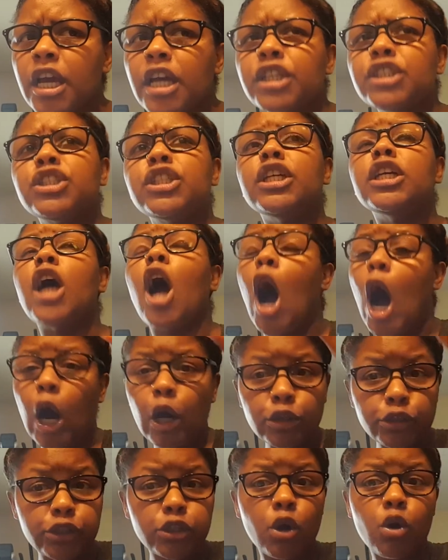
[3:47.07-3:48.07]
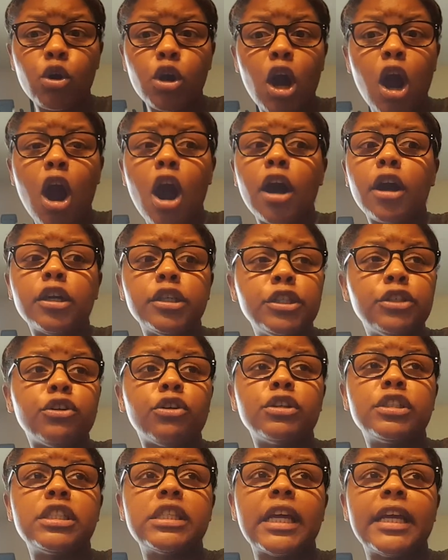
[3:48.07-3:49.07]
She also called,
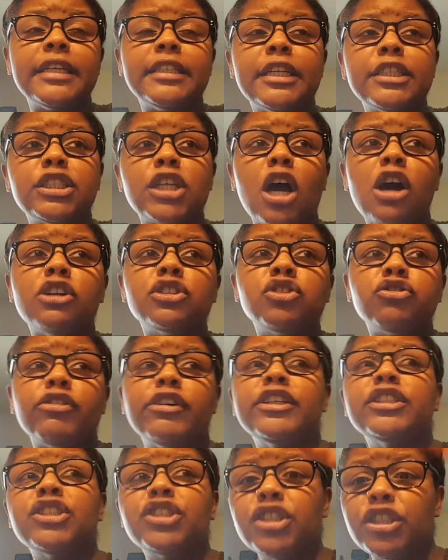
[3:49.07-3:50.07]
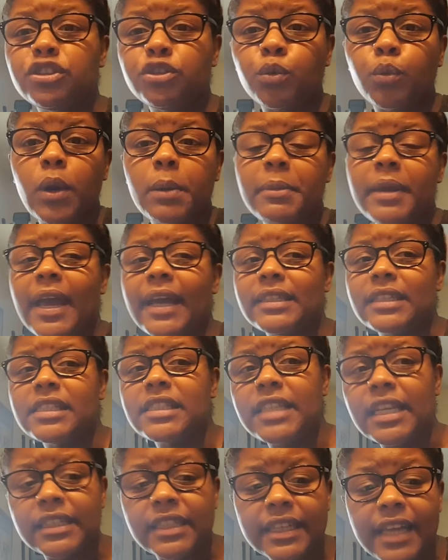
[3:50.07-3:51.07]
said that y'all transgender women had to
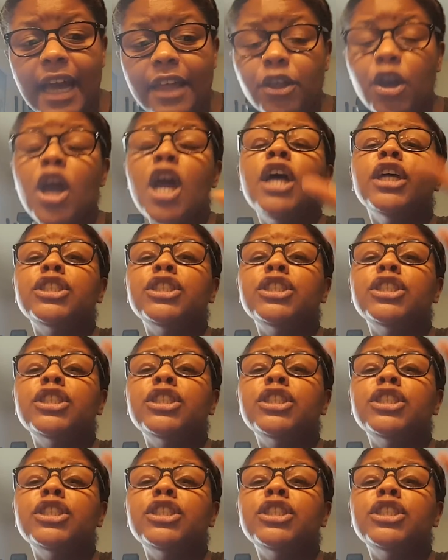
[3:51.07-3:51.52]
stick together.